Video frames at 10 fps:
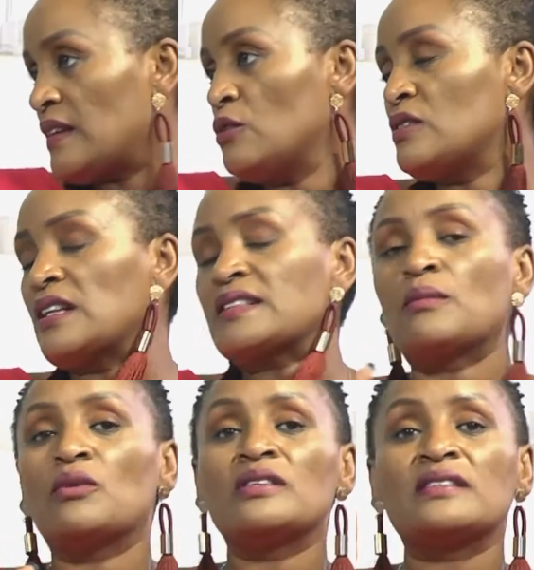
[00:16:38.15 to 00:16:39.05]
and you tell
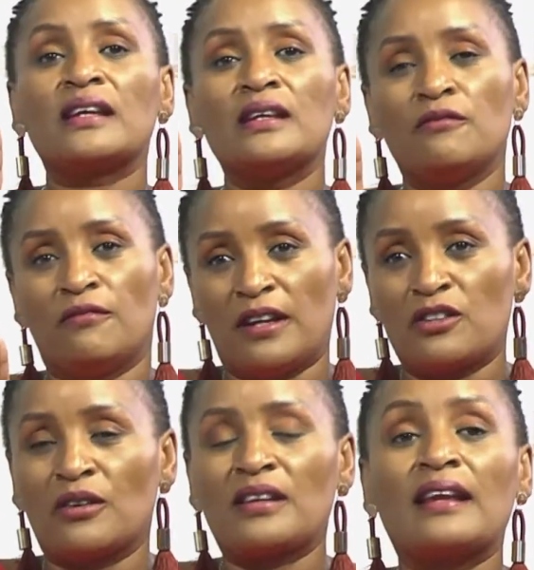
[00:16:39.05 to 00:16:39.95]
somebody take
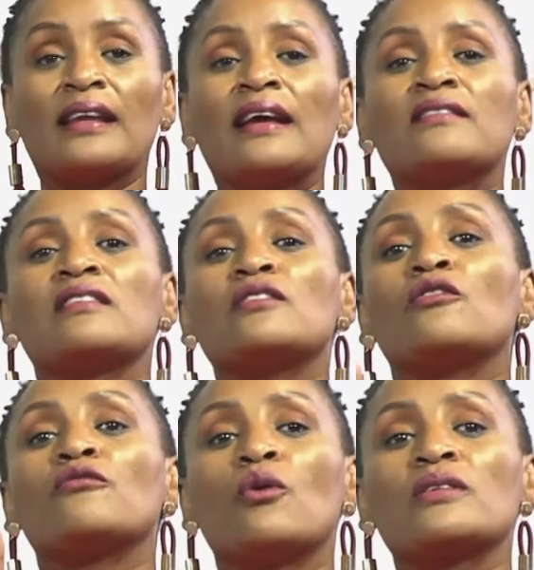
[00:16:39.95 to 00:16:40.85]
inventory and get rid
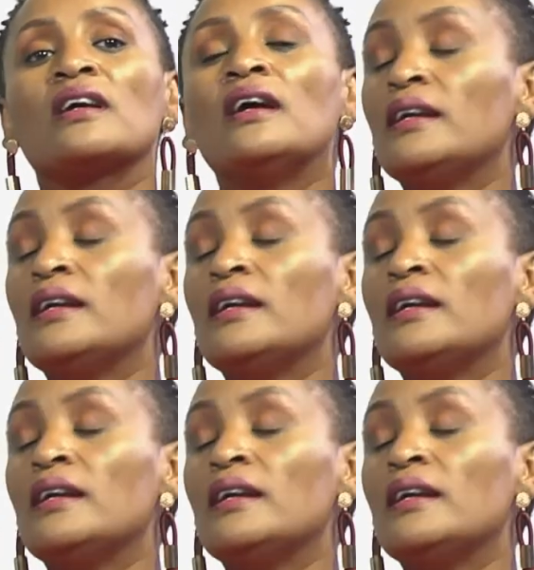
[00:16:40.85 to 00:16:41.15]
of what